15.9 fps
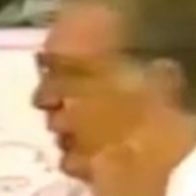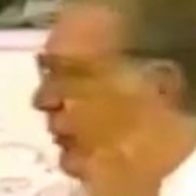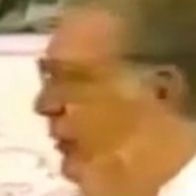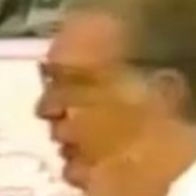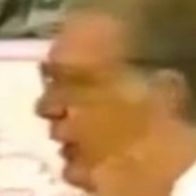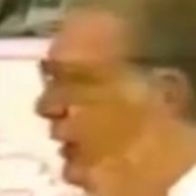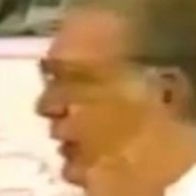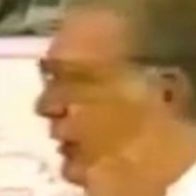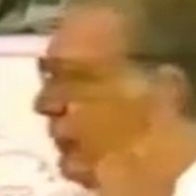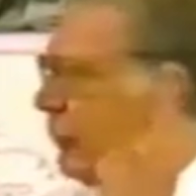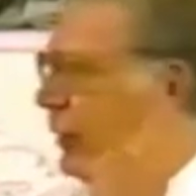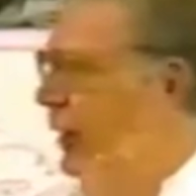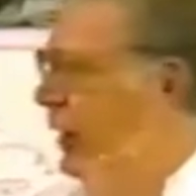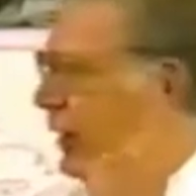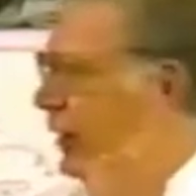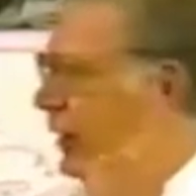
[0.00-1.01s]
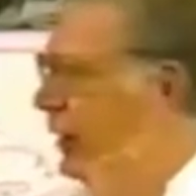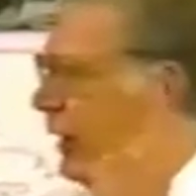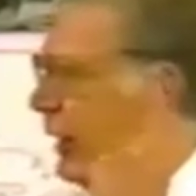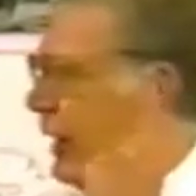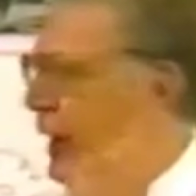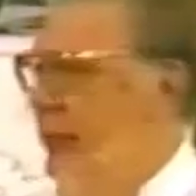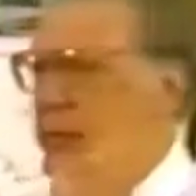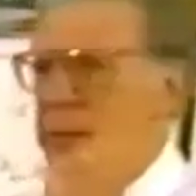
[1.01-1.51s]
competitive market,
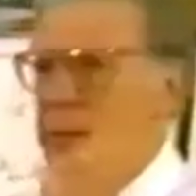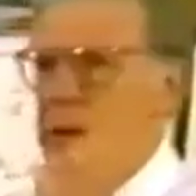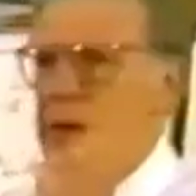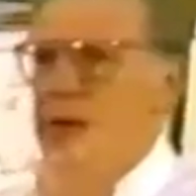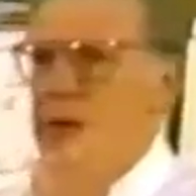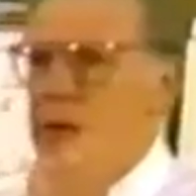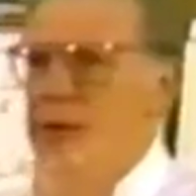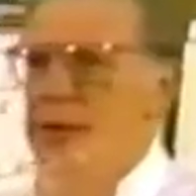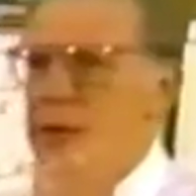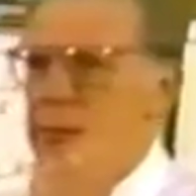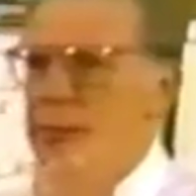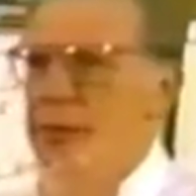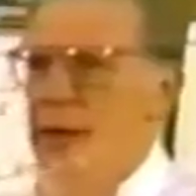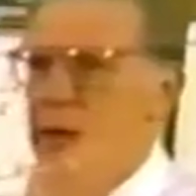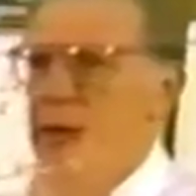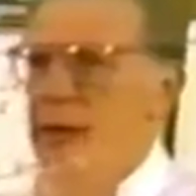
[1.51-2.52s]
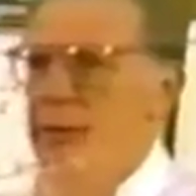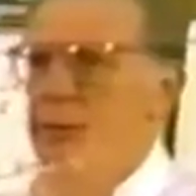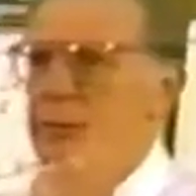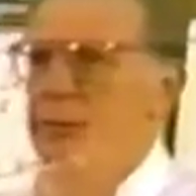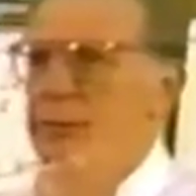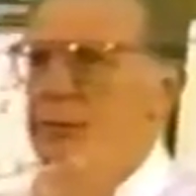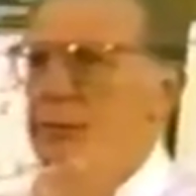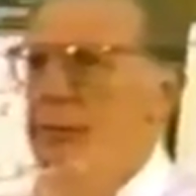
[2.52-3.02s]
they have to be cost competitive.
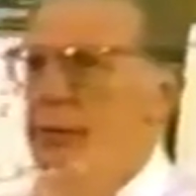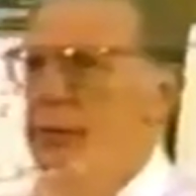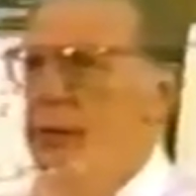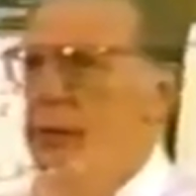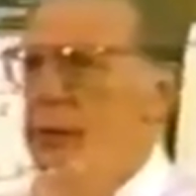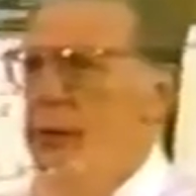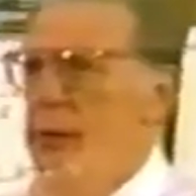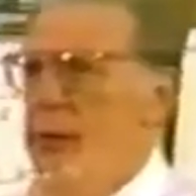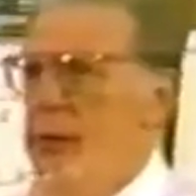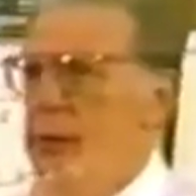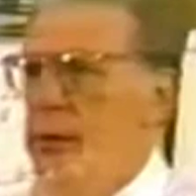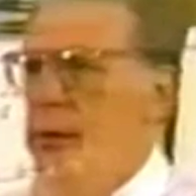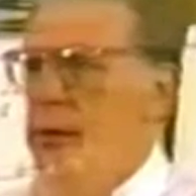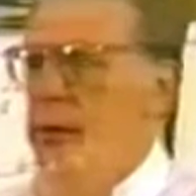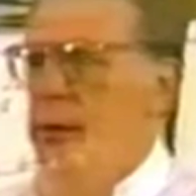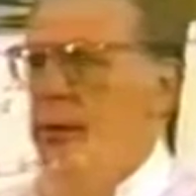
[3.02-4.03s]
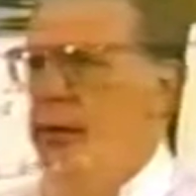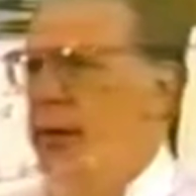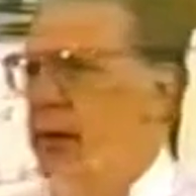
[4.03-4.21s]
We